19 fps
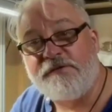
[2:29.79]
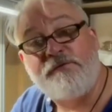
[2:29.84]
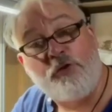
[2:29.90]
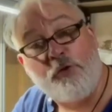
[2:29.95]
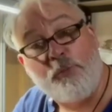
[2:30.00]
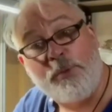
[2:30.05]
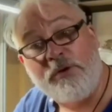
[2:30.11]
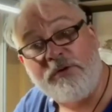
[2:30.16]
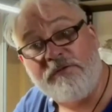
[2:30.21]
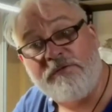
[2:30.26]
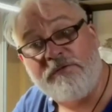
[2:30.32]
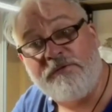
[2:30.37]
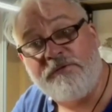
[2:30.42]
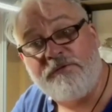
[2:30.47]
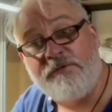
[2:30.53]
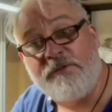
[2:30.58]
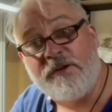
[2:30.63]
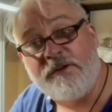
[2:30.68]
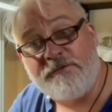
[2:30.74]

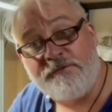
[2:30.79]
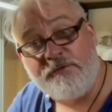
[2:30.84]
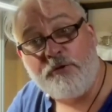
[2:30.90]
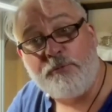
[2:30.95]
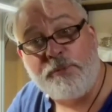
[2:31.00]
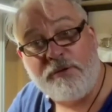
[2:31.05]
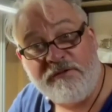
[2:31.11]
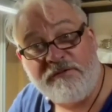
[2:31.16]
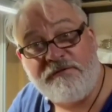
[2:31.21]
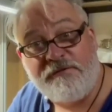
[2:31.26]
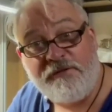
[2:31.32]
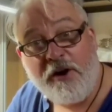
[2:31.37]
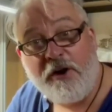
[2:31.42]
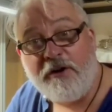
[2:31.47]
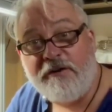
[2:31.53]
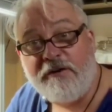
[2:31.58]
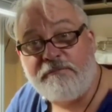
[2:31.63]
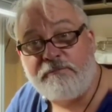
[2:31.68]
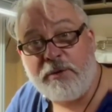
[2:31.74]

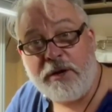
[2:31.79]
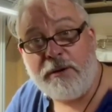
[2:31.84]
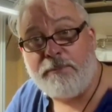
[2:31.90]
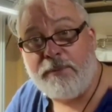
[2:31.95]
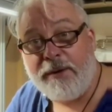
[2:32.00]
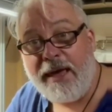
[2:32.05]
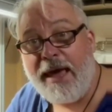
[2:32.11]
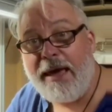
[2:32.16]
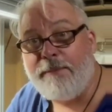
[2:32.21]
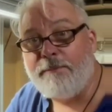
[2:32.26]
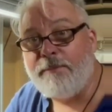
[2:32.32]
4.5 ppm.